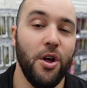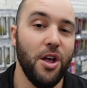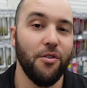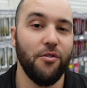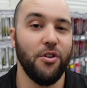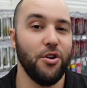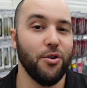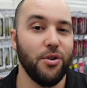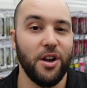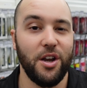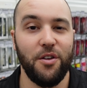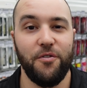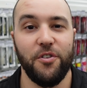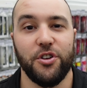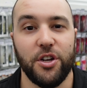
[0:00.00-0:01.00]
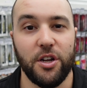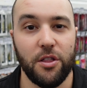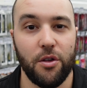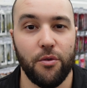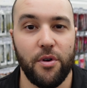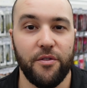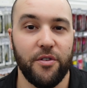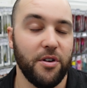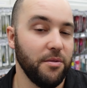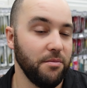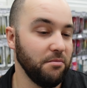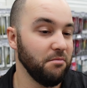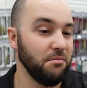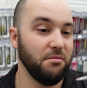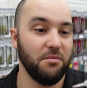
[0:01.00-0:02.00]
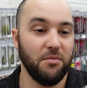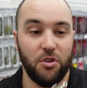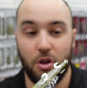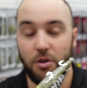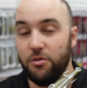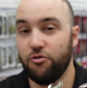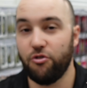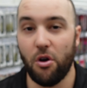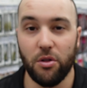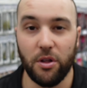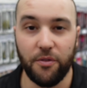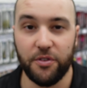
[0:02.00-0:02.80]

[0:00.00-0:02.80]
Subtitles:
If you're doing any fishing in the river, trolling